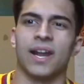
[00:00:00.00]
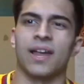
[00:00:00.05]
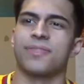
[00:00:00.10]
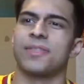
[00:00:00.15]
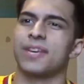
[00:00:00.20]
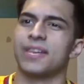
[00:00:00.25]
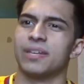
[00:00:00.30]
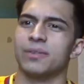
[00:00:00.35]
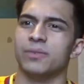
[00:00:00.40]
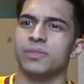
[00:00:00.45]
And I
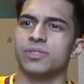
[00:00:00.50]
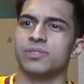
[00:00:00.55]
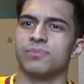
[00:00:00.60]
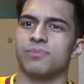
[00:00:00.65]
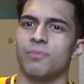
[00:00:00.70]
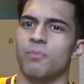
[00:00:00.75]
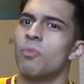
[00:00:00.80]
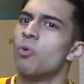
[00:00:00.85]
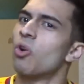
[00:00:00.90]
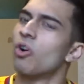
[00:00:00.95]
think it was
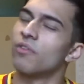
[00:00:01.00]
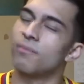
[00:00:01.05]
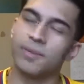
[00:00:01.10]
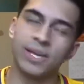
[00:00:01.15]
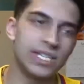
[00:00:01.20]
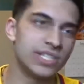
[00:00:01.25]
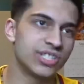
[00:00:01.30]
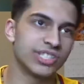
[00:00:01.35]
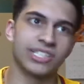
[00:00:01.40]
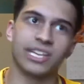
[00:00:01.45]
more of
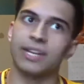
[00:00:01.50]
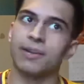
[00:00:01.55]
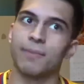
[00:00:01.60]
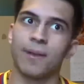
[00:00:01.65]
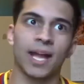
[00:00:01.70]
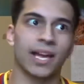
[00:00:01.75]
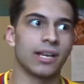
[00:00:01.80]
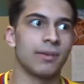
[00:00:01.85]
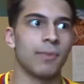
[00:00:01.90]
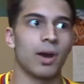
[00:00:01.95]
me just getting
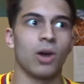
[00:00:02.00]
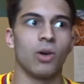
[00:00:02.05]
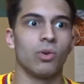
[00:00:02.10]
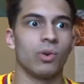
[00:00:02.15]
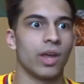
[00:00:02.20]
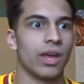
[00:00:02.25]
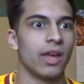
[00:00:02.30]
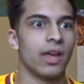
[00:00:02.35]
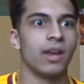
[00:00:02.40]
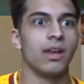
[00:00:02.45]
back into my
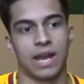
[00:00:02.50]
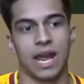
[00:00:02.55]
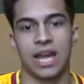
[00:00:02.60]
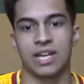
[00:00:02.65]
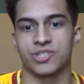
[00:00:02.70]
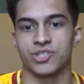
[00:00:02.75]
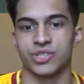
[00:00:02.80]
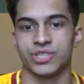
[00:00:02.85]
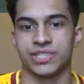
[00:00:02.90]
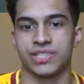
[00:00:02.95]
own head. And
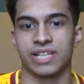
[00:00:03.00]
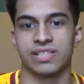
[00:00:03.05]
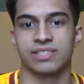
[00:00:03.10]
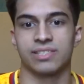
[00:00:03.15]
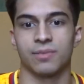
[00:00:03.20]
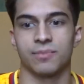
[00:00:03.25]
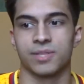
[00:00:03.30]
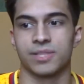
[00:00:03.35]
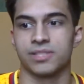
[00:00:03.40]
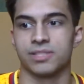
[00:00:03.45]
Ashley said
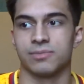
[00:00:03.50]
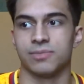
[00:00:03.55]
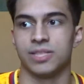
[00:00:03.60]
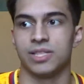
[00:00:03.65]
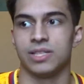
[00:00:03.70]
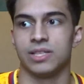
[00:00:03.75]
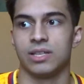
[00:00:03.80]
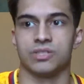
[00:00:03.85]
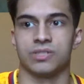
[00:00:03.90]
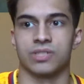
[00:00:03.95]
something to
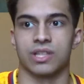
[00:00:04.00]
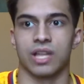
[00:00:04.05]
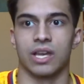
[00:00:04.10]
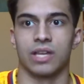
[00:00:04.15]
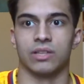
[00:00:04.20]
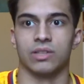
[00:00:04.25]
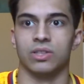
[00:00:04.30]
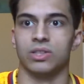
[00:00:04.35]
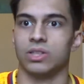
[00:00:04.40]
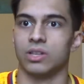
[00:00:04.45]
me. She was
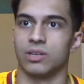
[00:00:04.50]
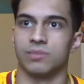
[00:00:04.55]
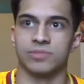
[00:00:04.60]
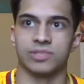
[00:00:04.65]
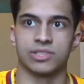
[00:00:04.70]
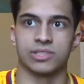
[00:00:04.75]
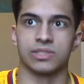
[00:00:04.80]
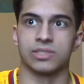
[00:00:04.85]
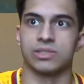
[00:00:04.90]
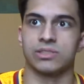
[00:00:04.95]
like, look,
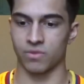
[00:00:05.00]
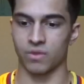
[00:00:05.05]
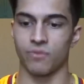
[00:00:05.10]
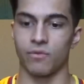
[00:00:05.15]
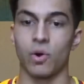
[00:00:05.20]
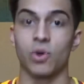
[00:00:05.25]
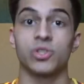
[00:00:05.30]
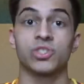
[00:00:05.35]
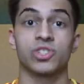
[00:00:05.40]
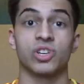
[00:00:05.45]
Hamza,
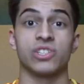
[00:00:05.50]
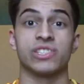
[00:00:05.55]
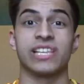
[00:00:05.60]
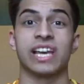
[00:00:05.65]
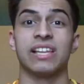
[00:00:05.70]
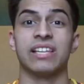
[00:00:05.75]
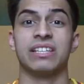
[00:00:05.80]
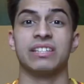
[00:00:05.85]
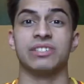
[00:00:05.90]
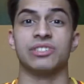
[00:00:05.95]
focus on
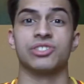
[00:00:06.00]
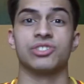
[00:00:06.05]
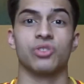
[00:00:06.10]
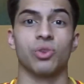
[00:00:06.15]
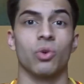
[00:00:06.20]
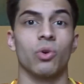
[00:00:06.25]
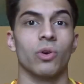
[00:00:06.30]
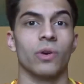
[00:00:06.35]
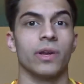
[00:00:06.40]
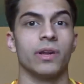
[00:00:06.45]
telling the
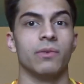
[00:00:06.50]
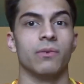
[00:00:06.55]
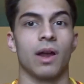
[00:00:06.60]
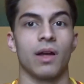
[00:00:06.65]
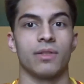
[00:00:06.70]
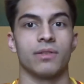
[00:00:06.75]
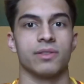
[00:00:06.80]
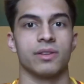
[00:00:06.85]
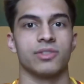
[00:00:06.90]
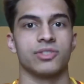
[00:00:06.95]
story
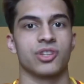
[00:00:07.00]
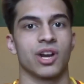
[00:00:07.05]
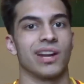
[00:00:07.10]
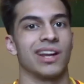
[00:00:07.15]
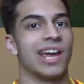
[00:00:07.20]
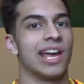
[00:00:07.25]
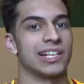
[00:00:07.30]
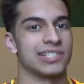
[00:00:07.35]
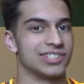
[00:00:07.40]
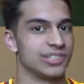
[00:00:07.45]
rather than
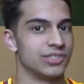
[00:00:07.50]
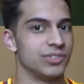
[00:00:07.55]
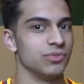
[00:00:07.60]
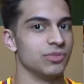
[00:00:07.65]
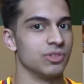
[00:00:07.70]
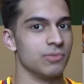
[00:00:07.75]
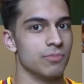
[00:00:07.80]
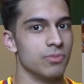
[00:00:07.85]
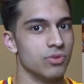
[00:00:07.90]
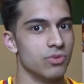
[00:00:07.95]
trying to
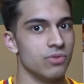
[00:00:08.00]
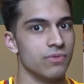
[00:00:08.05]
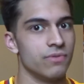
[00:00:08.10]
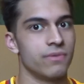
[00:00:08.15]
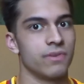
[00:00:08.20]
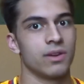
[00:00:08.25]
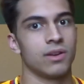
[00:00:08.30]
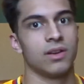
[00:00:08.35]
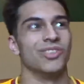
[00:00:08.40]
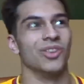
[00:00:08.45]
execute the
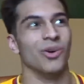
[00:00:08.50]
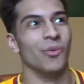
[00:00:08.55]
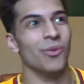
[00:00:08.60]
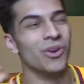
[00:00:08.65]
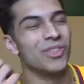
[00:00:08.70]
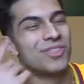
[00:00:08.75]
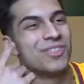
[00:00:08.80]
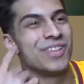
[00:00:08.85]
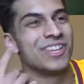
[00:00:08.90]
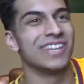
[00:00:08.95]
move. The
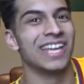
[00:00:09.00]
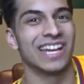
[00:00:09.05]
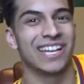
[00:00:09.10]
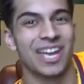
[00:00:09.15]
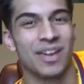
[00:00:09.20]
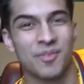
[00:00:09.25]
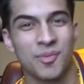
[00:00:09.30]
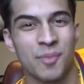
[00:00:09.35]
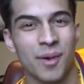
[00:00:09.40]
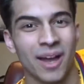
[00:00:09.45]
one thing that
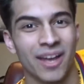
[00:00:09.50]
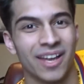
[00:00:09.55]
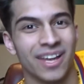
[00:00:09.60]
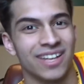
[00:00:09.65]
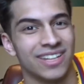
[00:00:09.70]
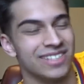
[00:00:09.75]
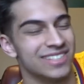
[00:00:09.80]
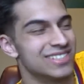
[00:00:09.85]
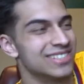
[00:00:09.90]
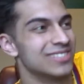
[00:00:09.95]
came to my
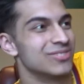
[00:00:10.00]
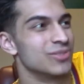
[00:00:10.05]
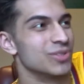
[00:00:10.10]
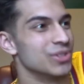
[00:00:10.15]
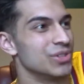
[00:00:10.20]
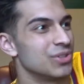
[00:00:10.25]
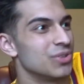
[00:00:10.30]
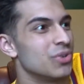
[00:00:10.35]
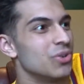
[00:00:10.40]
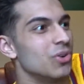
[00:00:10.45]
head, this is
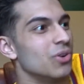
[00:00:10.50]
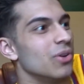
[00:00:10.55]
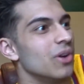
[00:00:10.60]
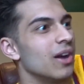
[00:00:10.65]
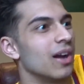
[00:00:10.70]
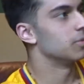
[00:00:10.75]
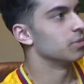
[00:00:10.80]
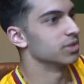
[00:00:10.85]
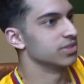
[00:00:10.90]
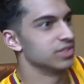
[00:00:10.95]
really cool,
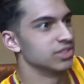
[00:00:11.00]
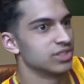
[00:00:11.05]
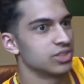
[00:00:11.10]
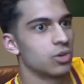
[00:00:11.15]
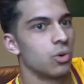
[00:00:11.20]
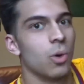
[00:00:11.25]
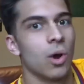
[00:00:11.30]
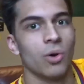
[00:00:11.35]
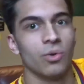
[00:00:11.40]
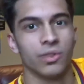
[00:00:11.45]
it was this
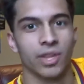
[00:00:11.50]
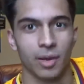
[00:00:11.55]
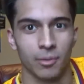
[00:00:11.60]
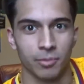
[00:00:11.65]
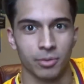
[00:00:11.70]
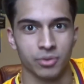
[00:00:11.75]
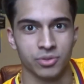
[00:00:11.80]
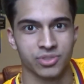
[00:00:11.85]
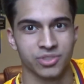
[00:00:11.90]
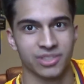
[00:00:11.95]
quote
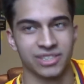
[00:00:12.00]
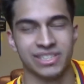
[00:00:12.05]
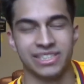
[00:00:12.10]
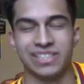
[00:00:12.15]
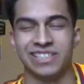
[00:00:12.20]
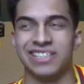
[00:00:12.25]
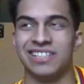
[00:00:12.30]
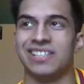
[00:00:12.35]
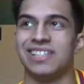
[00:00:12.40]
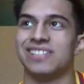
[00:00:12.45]
that Bruce
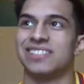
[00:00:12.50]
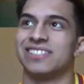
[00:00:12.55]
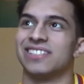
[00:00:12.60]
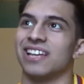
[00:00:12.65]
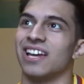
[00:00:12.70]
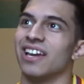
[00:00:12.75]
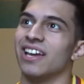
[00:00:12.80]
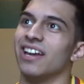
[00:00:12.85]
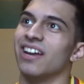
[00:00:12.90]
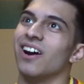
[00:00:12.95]
Lee
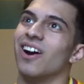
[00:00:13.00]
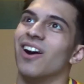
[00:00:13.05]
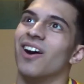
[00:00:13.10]
said.